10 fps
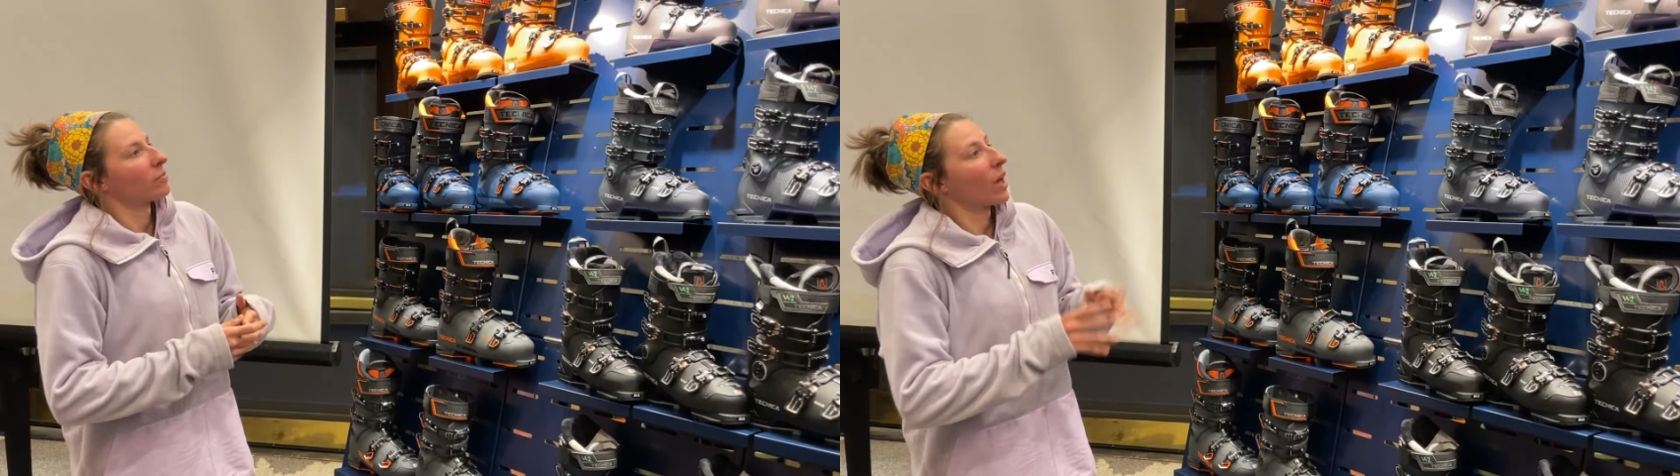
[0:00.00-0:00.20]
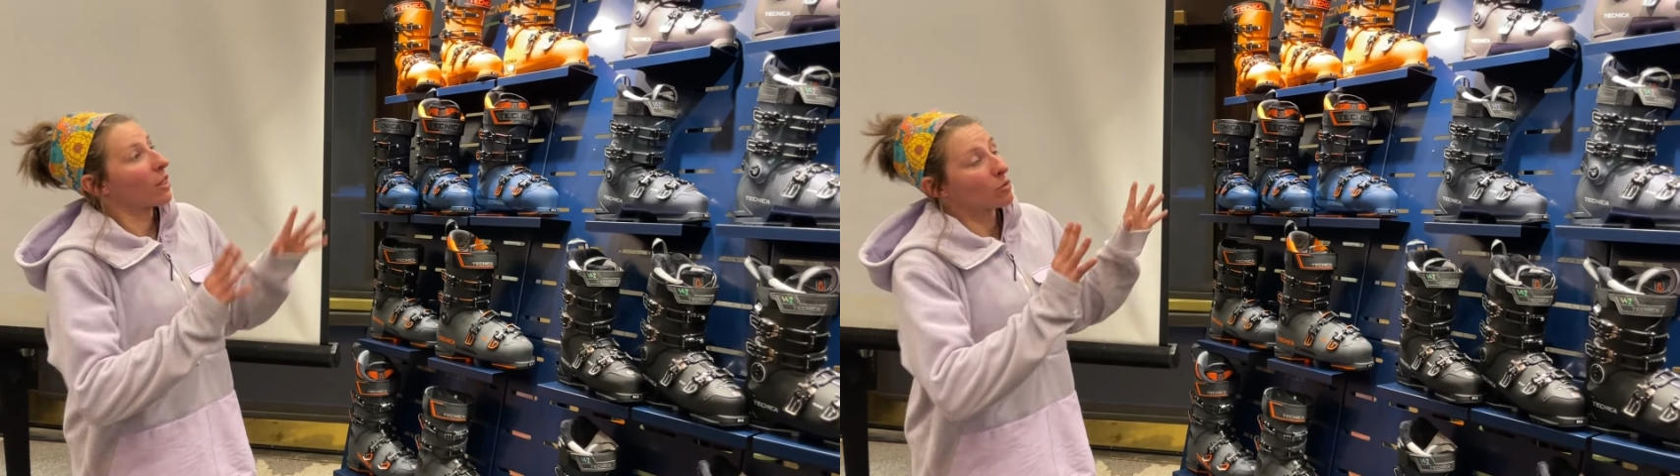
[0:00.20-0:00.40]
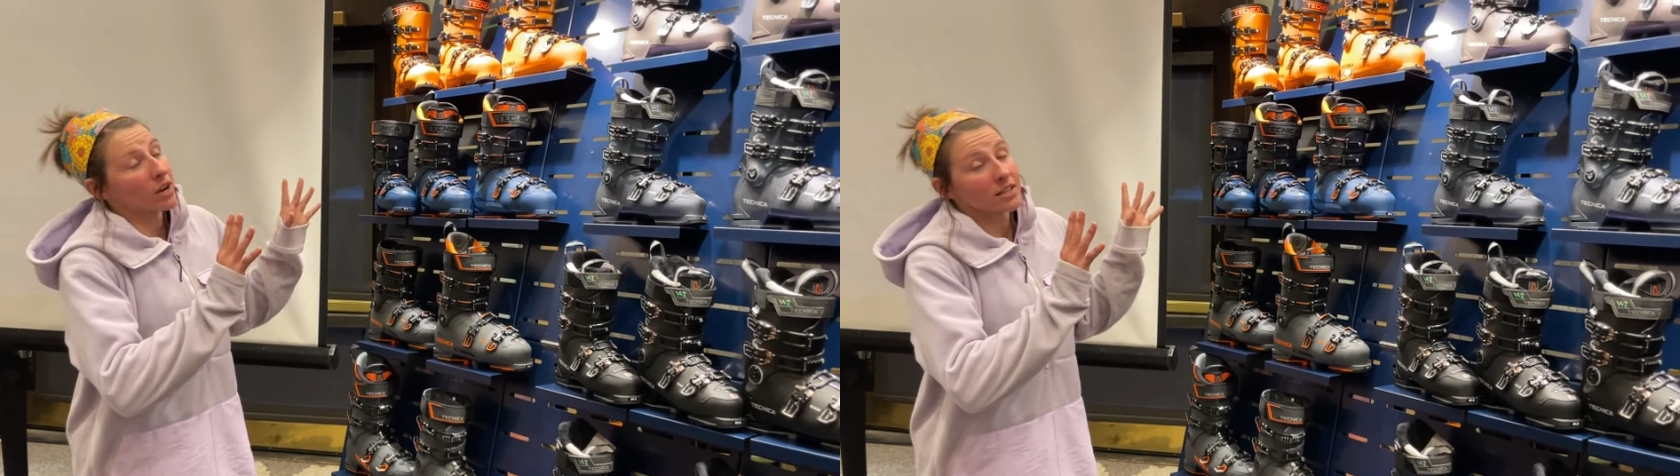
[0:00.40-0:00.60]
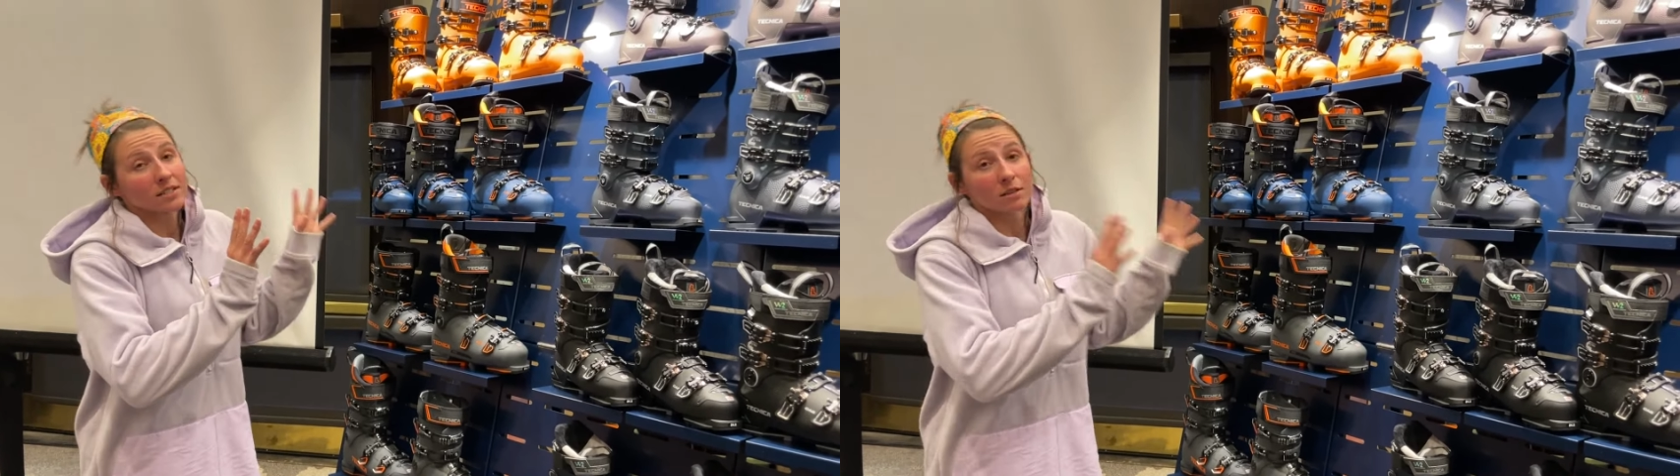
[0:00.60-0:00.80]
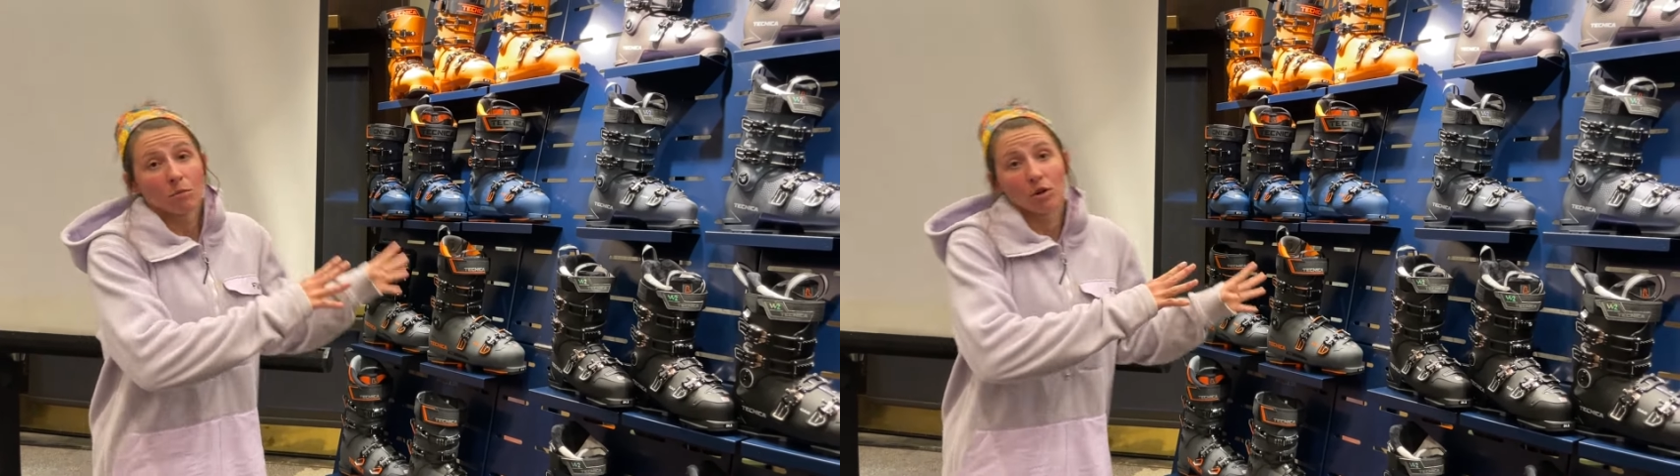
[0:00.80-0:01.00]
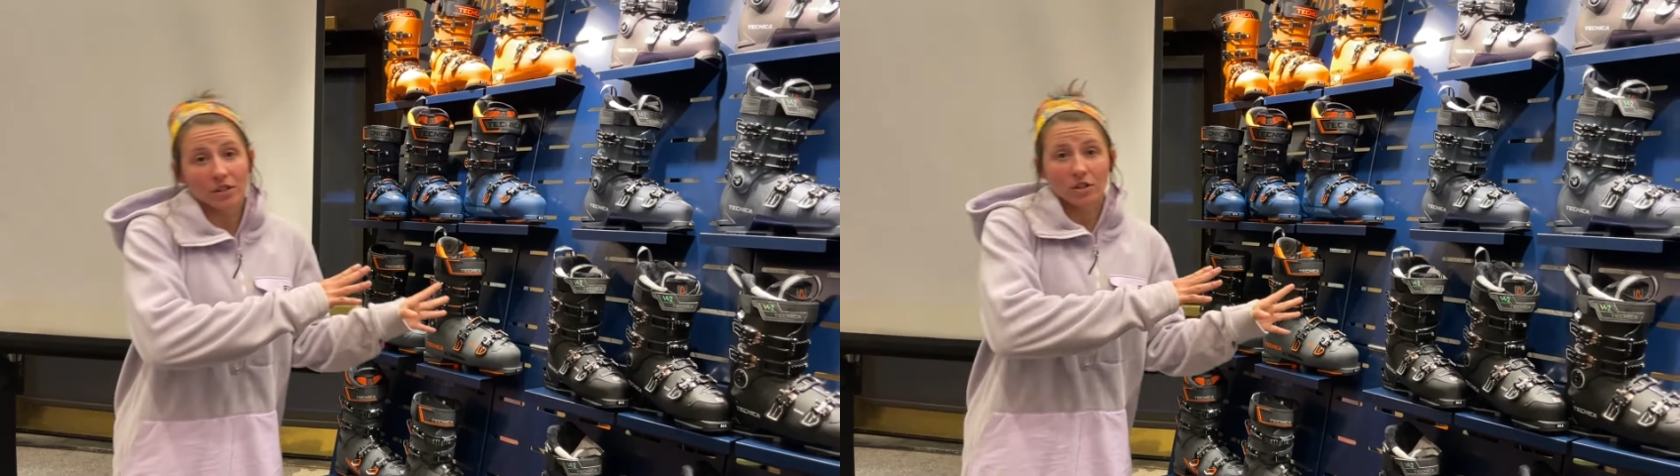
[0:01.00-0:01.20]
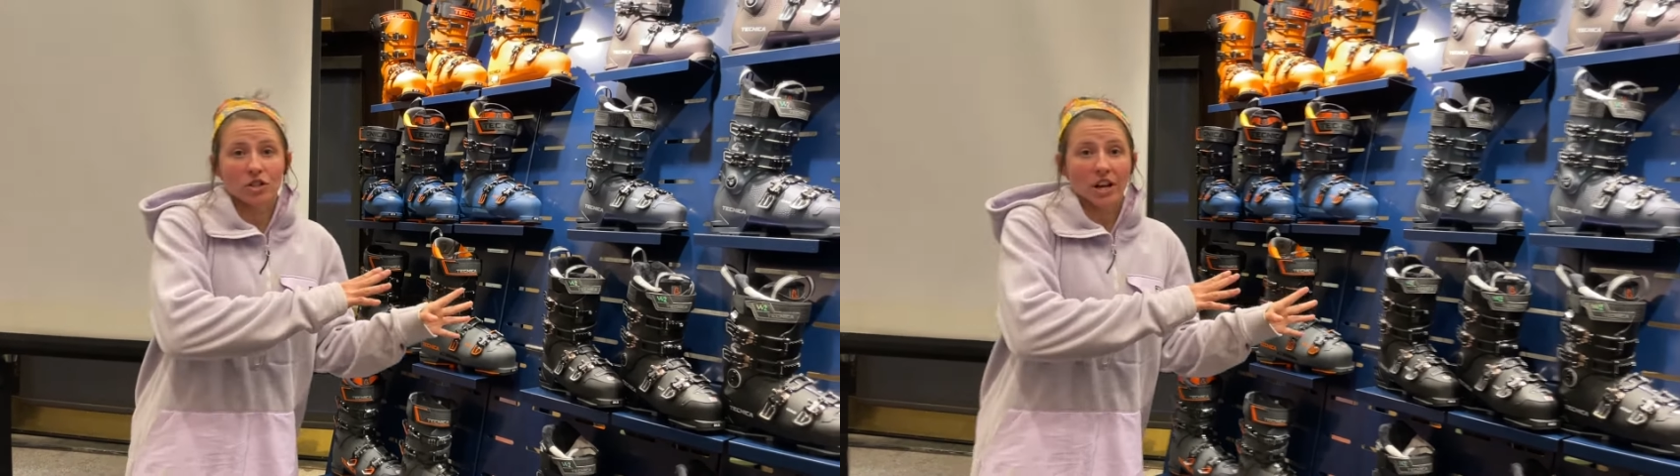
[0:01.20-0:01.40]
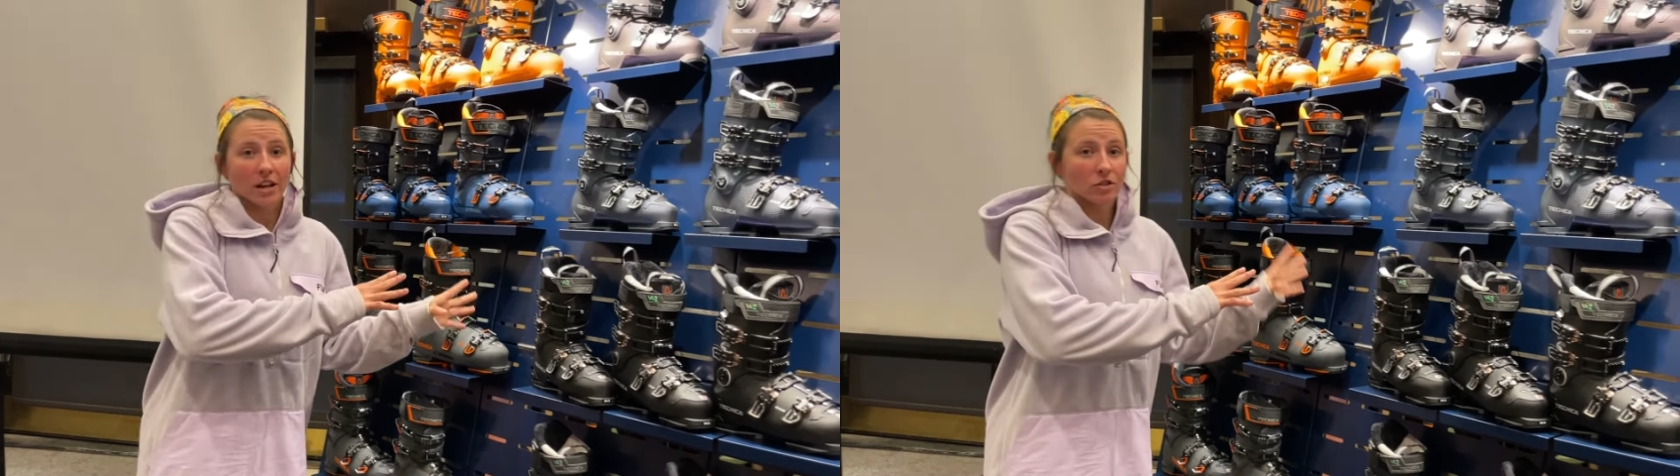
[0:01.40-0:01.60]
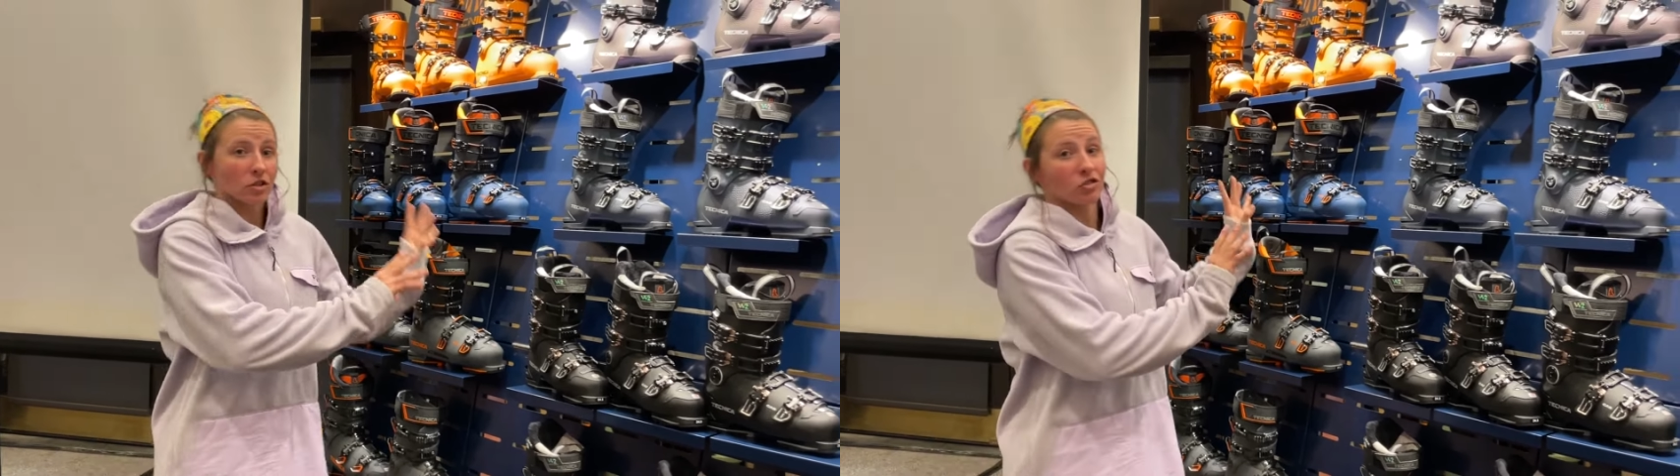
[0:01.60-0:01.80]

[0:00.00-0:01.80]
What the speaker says: Otherwise, the molds aren't changed,